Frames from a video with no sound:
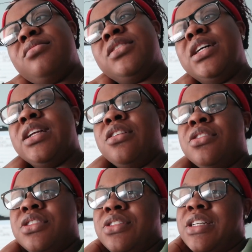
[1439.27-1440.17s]
Yeah, no
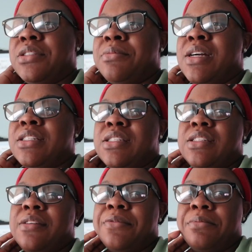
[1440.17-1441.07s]
stretch marks
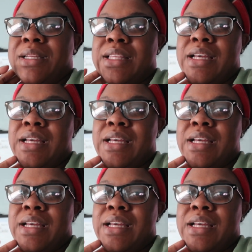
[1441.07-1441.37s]
except for my